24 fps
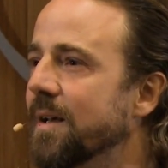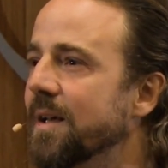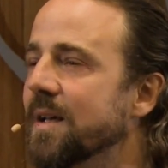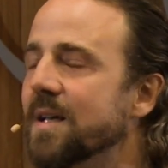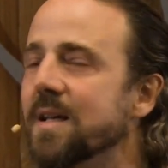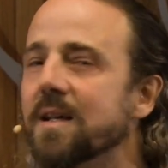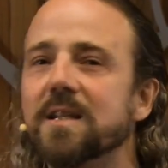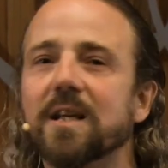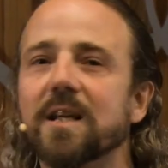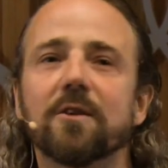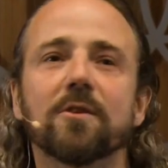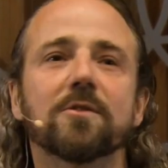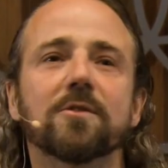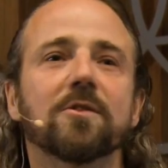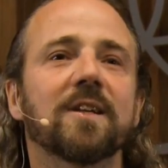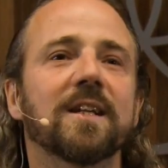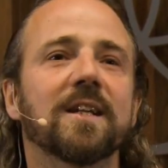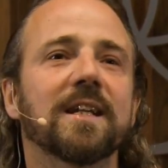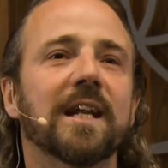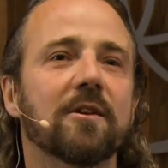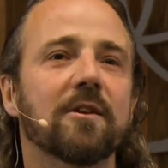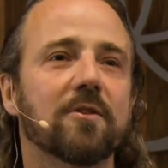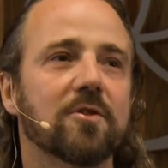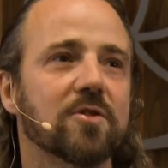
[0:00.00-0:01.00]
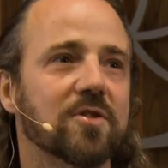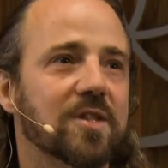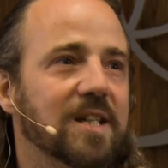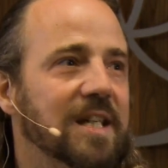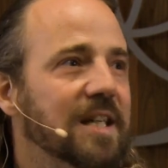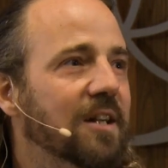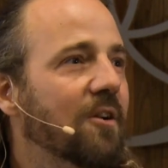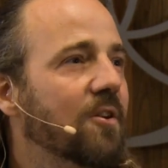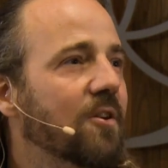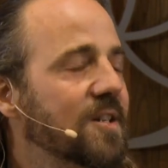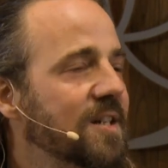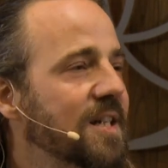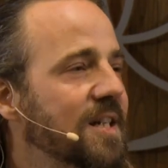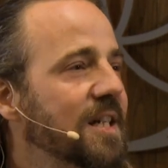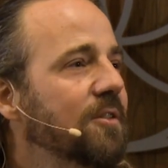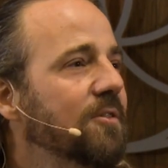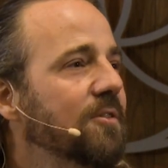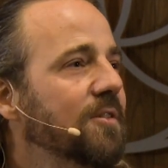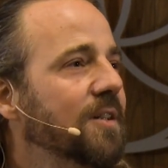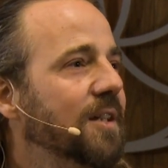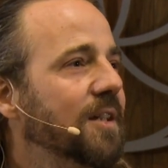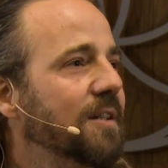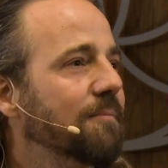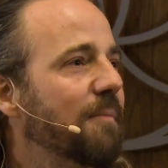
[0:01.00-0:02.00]
Serotonin and
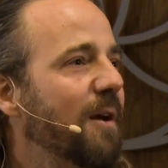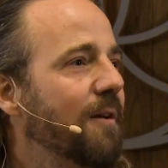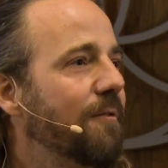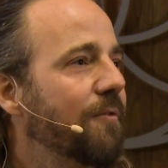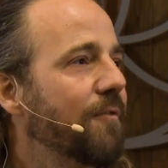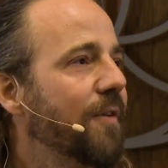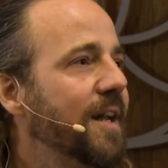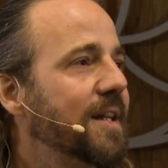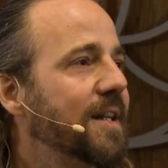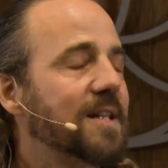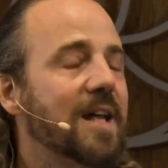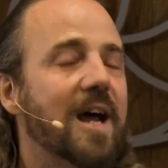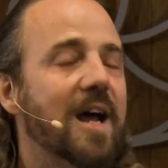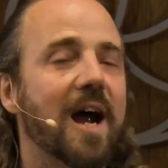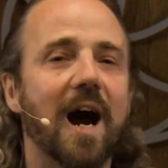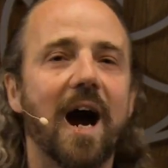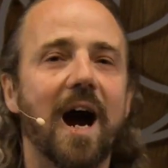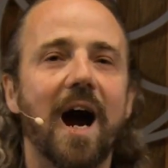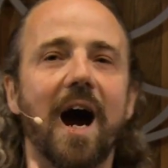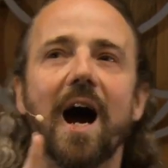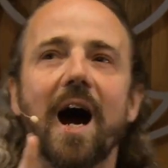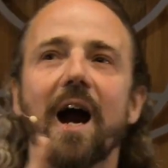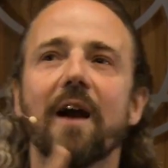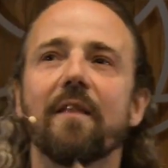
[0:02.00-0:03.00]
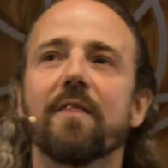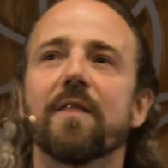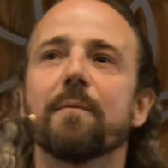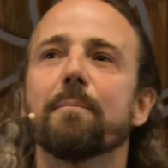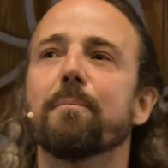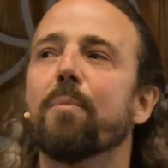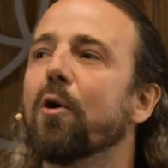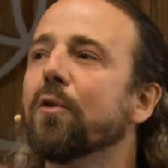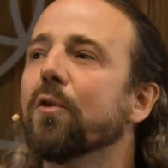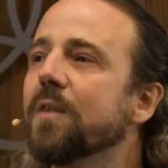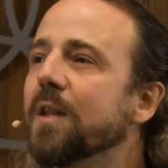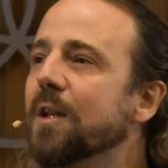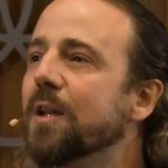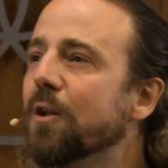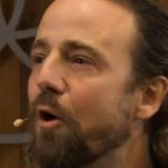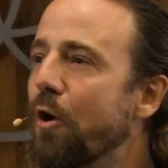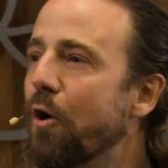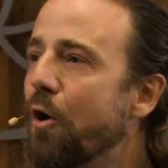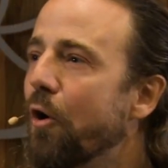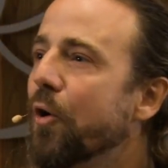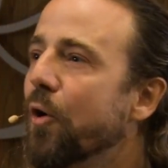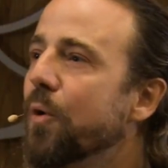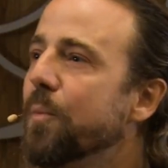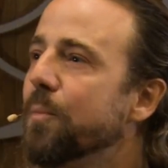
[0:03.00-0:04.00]
oxytocin, my friends, are the bonding
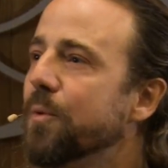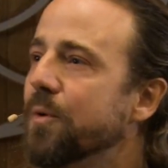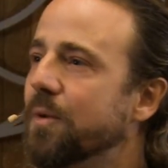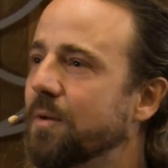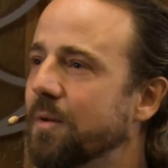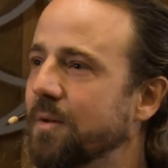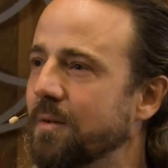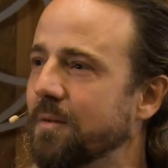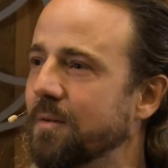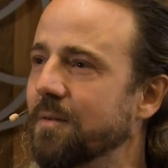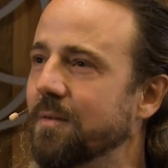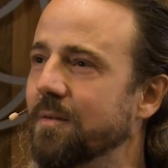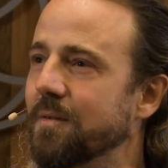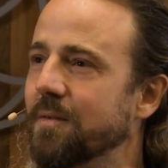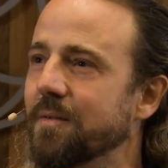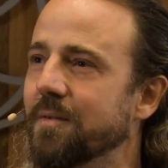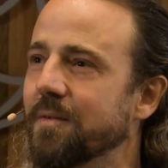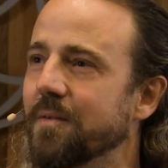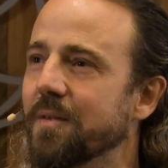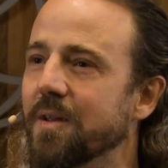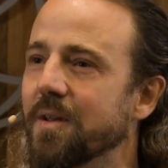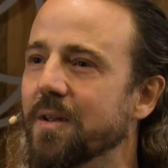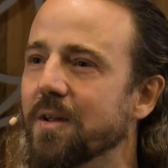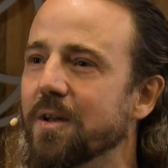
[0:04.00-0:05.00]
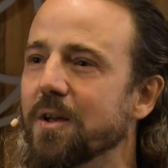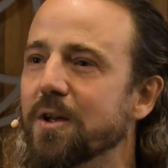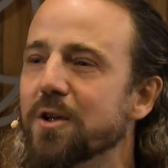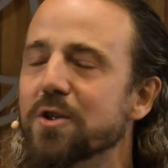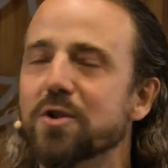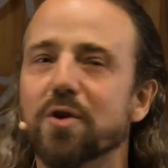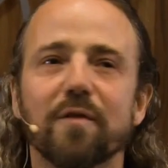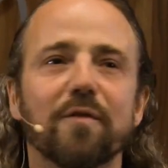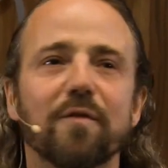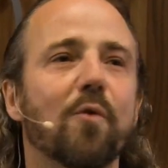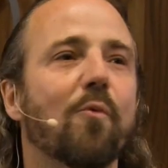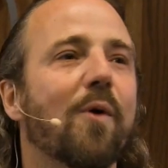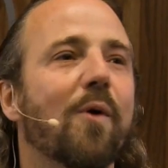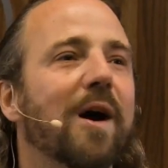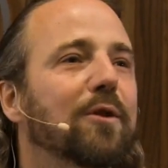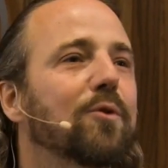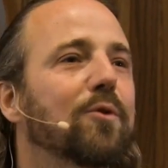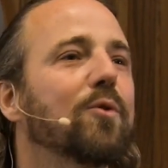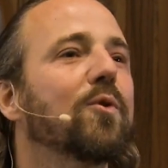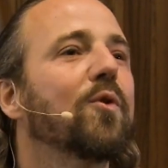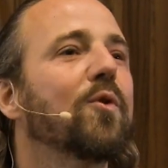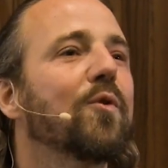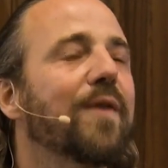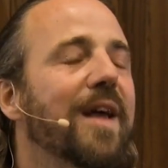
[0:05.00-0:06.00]
hormone. So if we want to
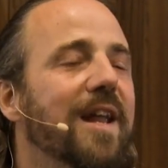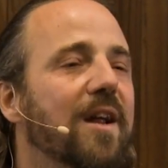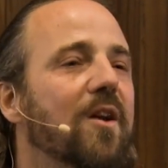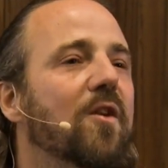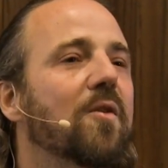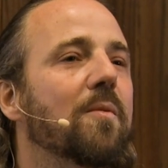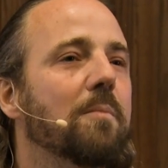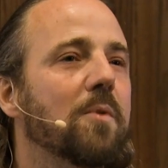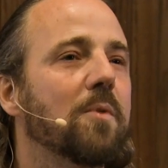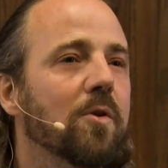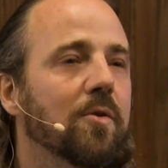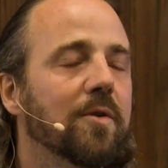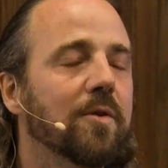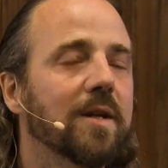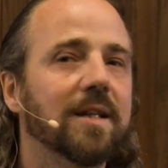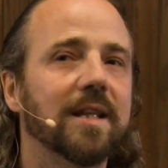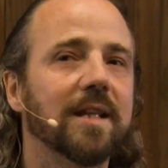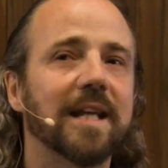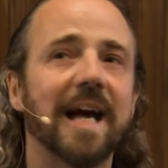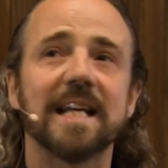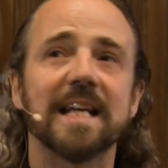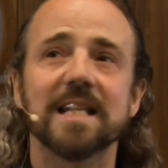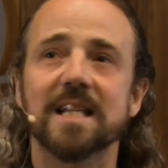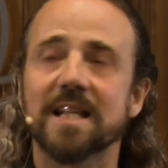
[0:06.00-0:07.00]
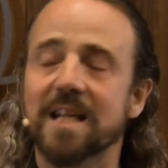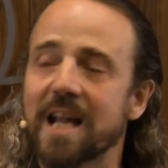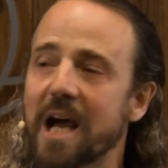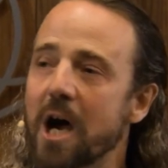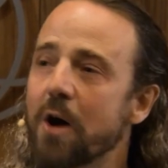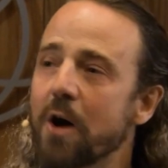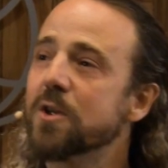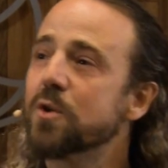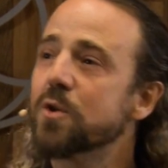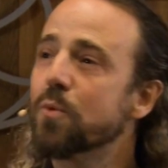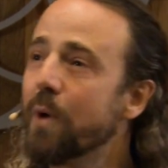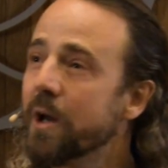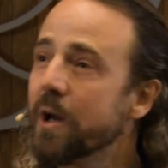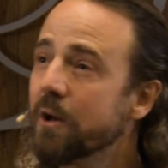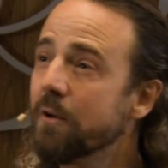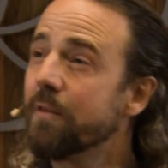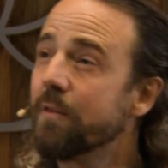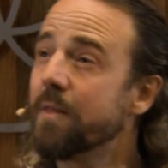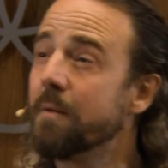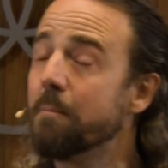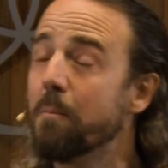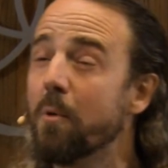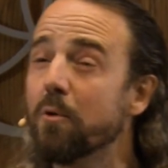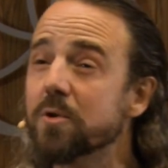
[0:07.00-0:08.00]
create community, as now is one of the
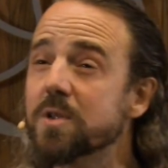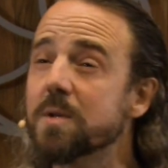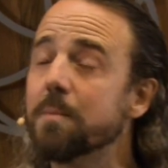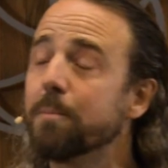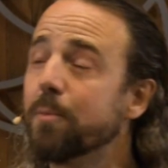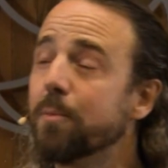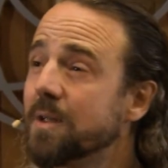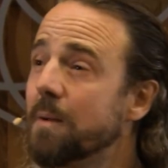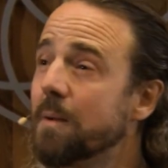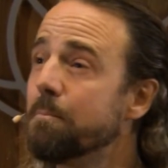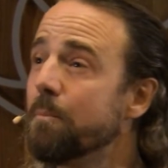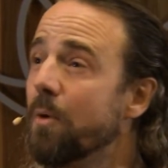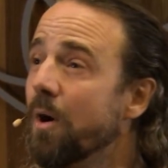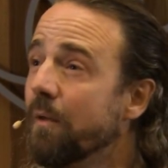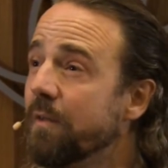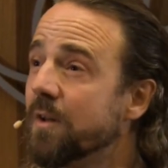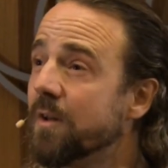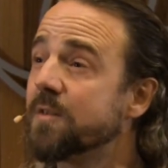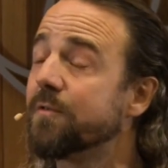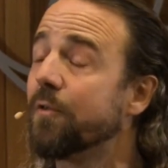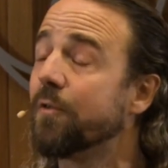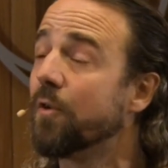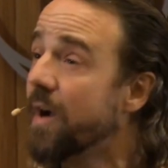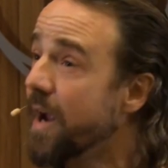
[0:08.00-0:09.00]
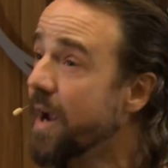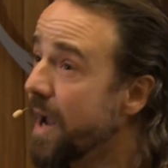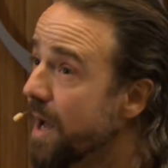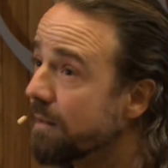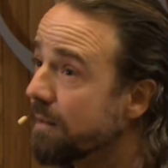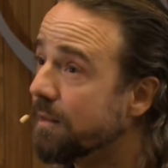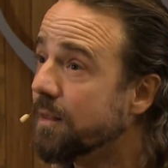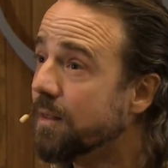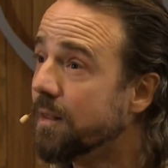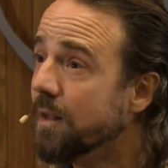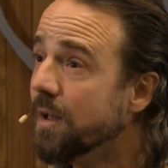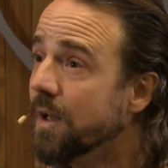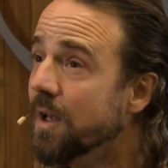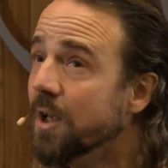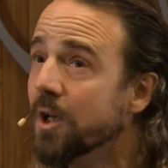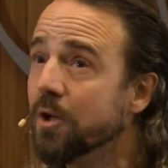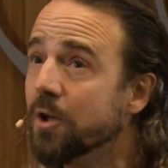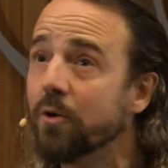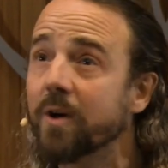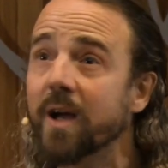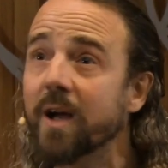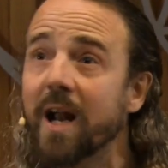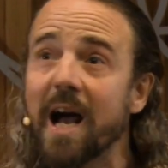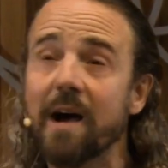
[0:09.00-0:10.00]
most important models for health, you
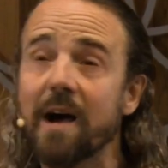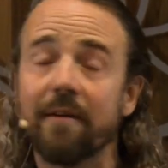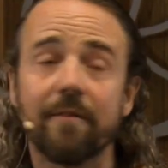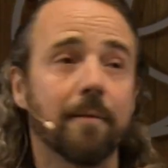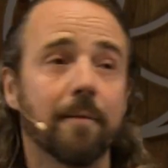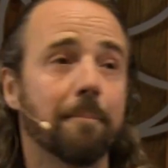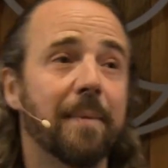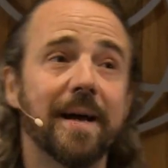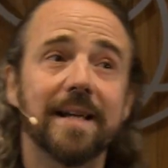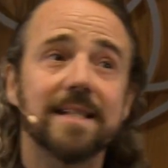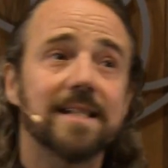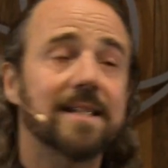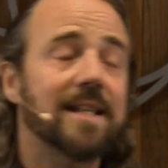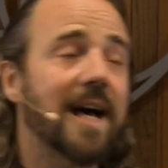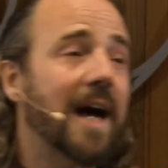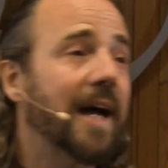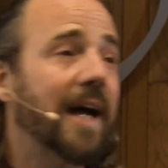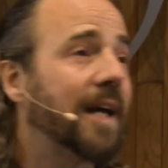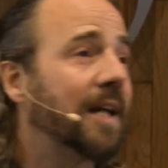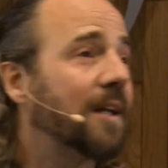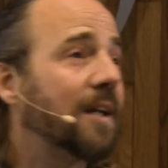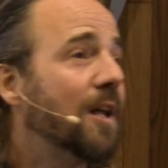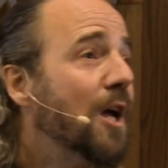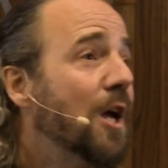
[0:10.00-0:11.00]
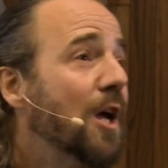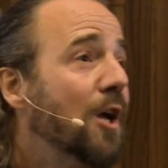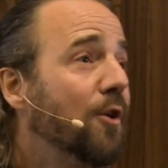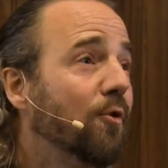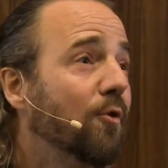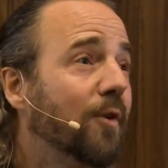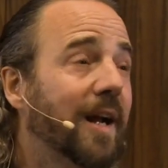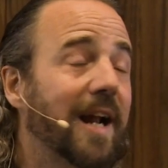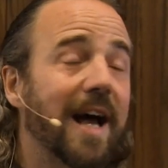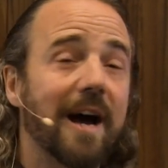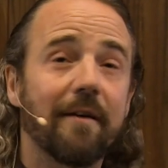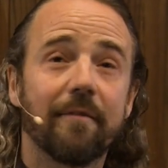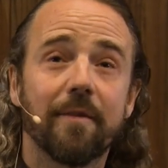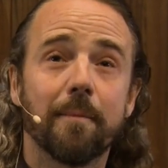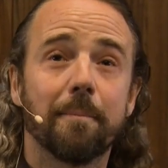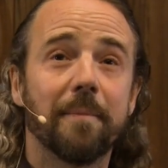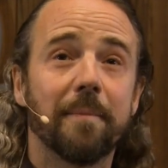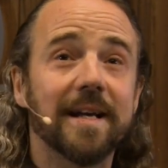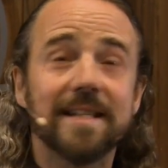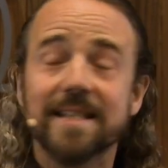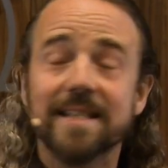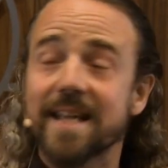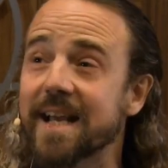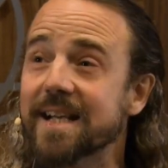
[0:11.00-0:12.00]
can have the best diet, you can have the
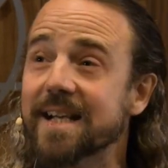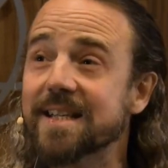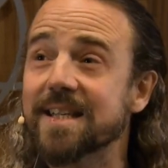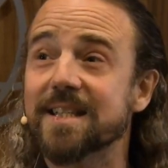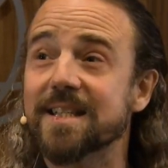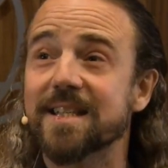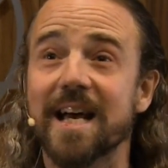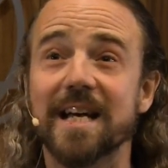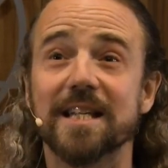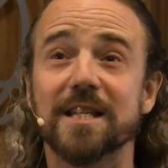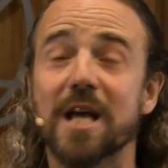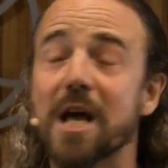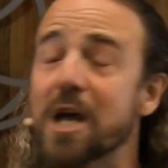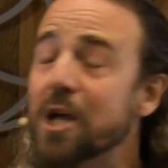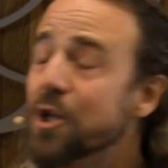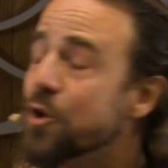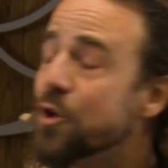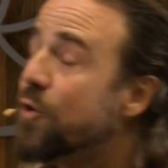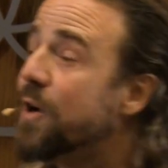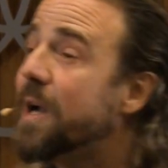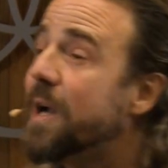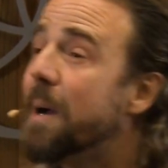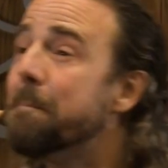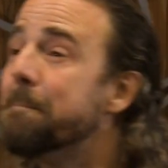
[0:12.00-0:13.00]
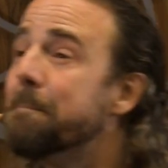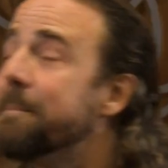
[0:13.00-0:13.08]
best exercise, you can